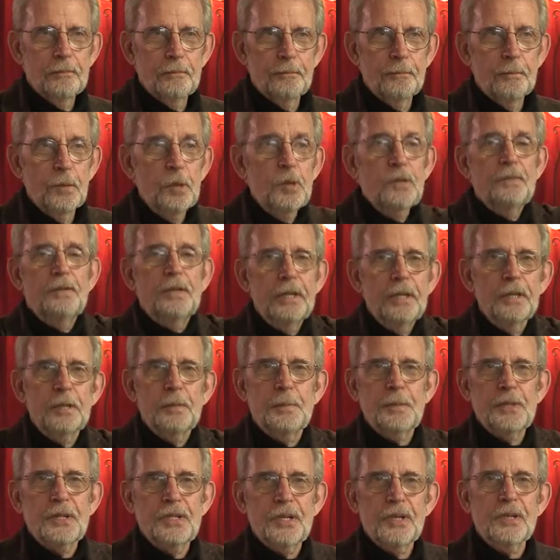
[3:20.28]
moved into
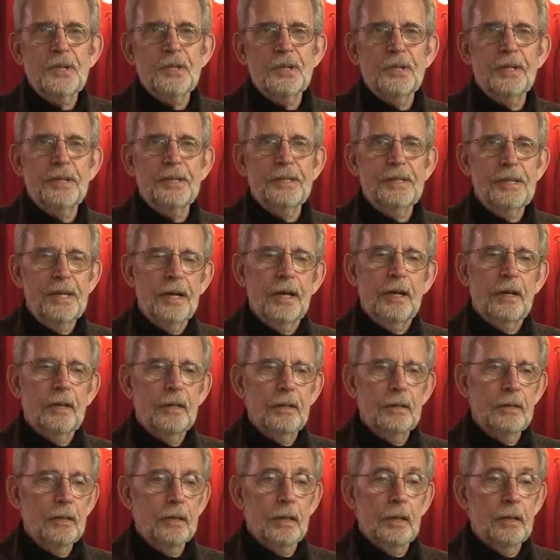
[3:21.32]
position at the
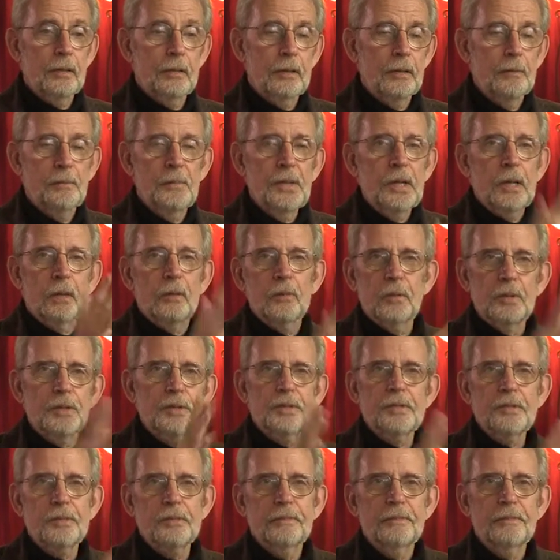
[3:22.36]
end, and the middle was